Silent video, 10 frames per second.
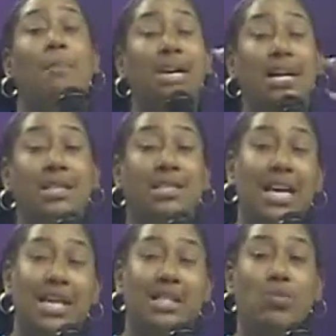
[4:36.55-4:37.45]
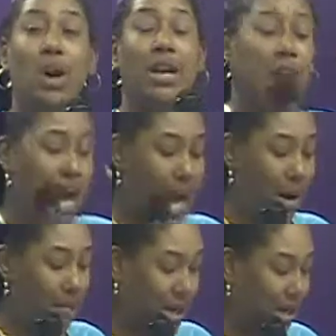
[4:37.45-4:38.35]
Because guess what?
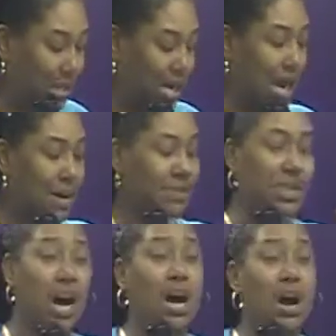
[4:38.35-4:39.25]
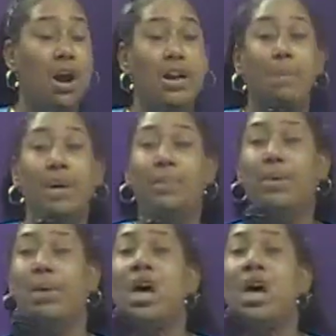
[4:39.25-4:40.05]
How many times y'all heard of people